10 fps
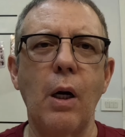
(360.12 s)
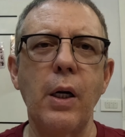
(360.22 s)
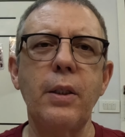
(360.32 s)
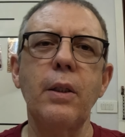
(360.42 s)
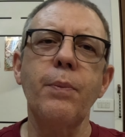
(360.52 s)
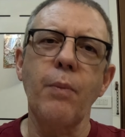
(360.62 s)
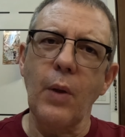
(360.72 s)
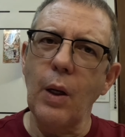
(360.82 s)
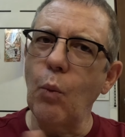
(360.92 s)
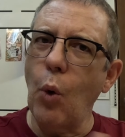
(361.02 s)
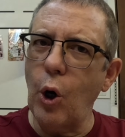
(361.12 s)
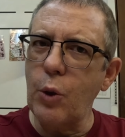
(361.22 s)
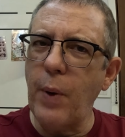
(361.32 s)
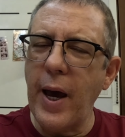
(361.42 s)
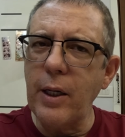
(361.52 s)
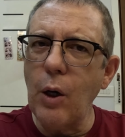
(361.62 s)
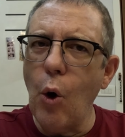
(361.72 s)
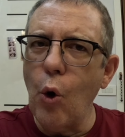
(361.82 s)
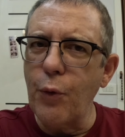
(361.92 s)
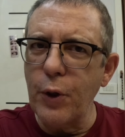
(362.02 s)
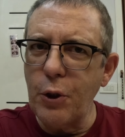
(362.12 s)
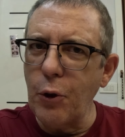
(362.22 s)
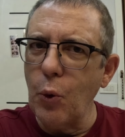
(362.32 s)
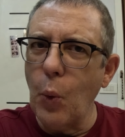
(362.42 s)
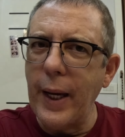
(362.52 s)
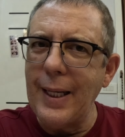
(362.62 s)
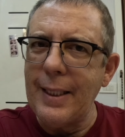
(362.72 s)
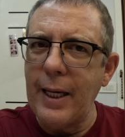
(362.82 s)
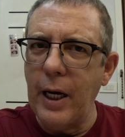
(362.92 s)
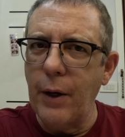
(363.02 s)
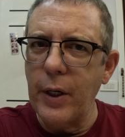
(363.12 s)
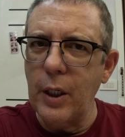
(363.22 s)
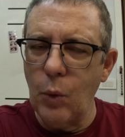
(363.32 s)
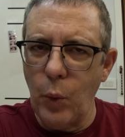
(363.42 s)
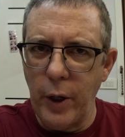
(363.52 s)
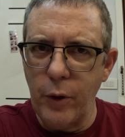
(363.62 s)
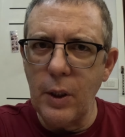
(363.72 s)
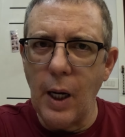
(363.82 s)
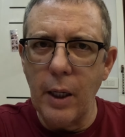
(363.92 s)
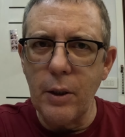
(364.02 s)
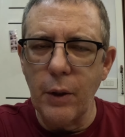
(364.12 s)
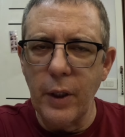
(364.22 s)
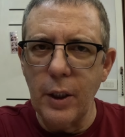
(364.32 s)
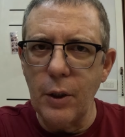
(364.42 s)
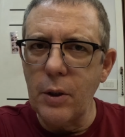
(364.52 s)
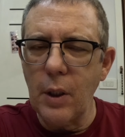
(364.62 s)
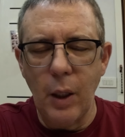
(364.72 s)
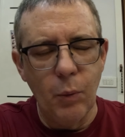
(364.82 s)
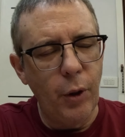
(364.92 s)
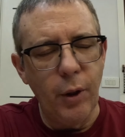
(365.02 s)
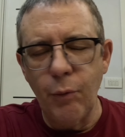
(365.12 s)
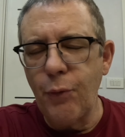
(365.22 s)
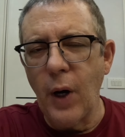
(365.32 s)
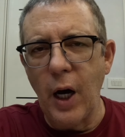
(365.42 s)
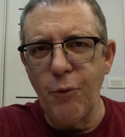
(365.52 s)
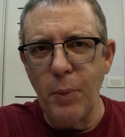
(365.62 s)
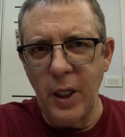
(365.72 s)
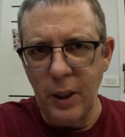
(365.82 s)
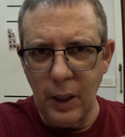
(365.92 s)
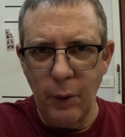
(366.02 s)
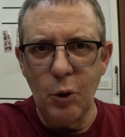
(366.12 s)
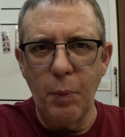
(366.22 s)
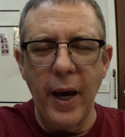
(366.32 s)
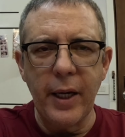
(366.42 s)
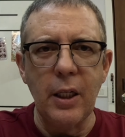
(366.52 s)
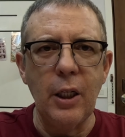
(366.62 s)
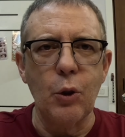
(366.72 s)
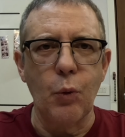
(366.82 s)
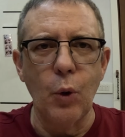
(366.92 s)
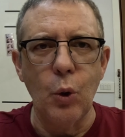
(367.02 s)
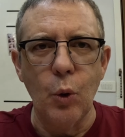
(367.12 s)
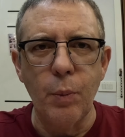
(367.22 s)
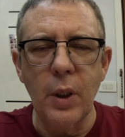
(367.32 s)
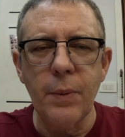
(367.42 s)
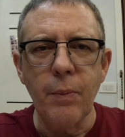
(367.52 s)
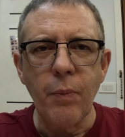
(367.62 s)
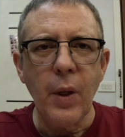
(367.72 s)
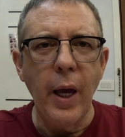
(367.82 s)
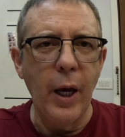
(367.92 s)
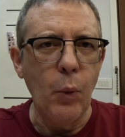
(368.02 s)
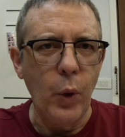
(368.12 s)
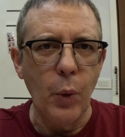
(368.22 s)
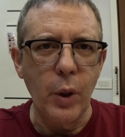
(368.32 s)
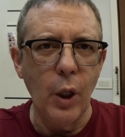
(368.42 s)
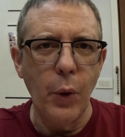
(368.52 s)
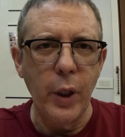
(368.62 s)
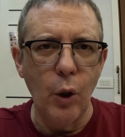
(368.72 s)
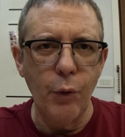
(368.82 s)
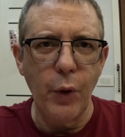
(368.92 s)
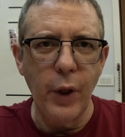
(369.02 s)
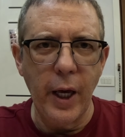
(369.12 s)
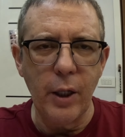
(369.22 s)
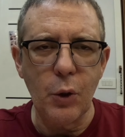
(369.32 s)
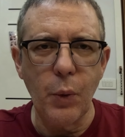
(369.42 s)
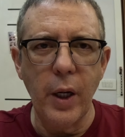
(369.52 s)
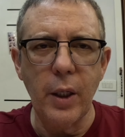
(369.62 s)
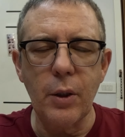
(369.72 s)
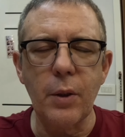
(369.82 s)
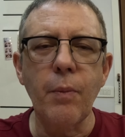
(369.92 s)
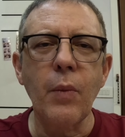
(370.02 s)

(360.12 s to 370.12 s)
done, walked back over to the waiting area where the doctor is, and within 5 minutes I was back in his room and we were going over the X-rays.